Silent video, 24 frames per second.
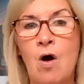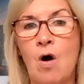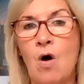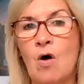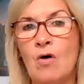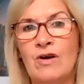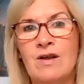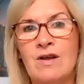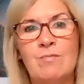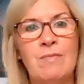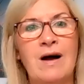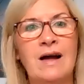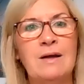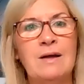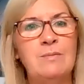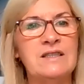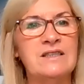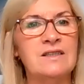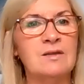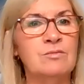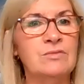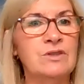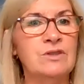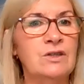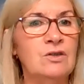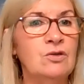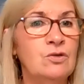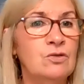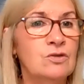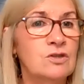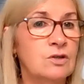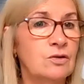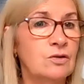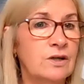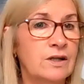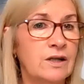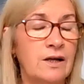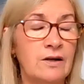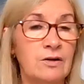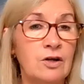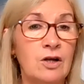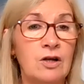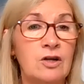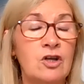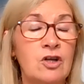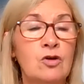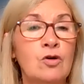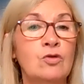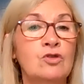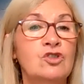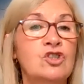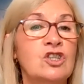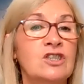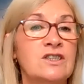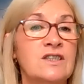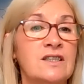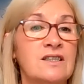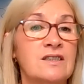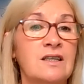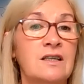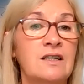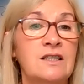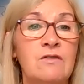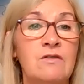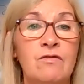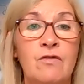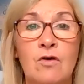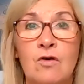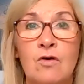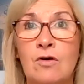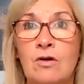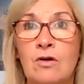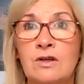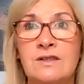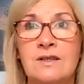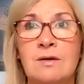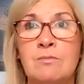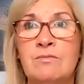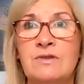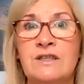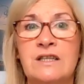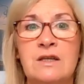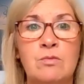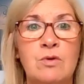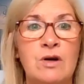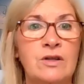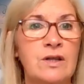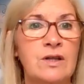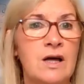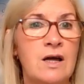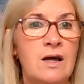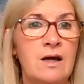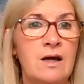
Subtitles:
or it might be somebody who's looking, you know, just a study for somebody with